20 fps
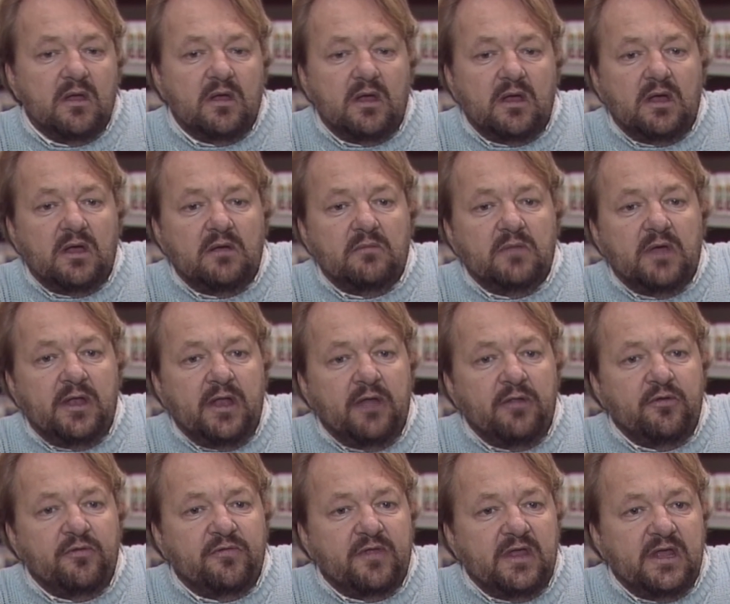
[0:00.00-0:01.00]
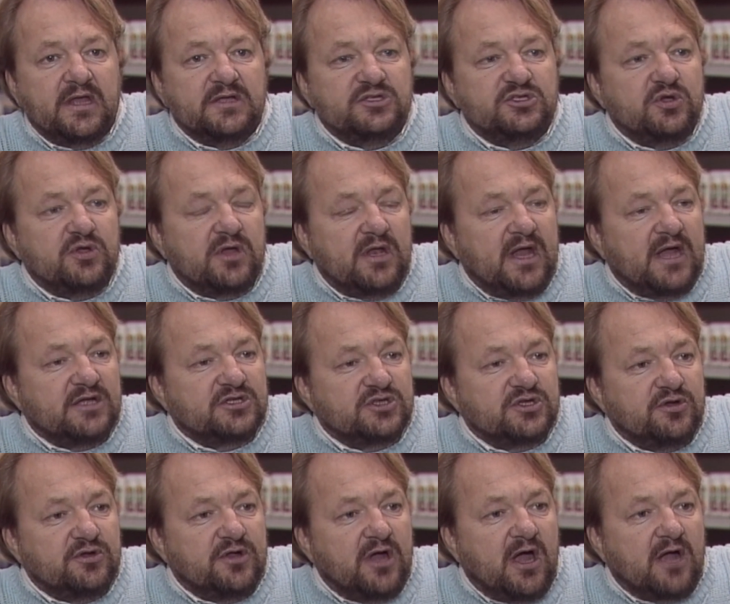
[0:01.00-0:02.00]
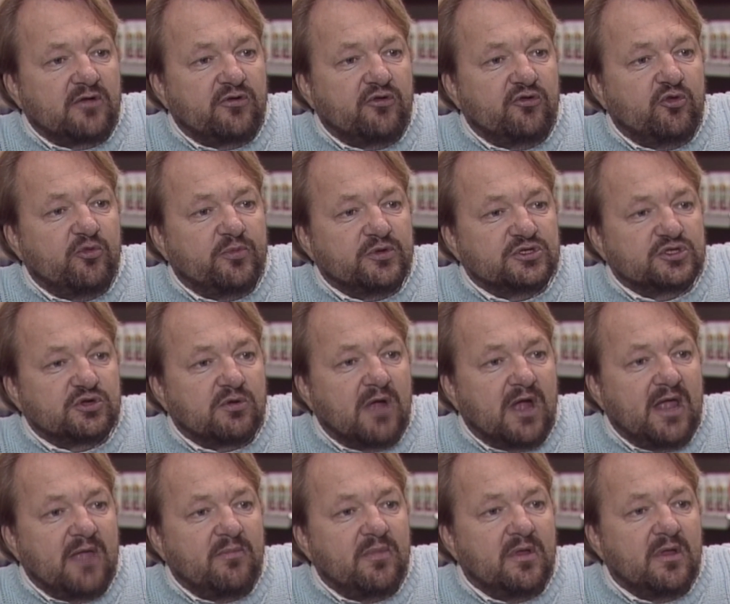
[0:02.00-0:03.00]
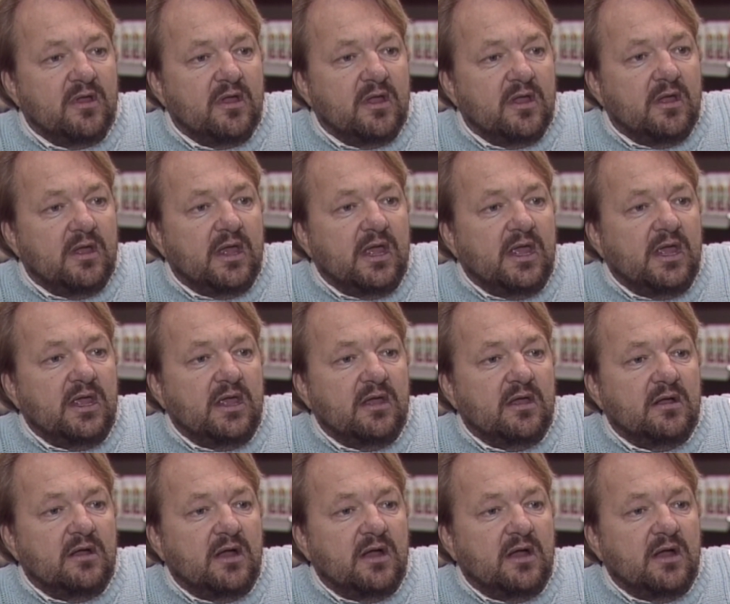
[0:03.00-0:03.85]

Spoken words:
Another thing is you can ask your doctor to prescribe a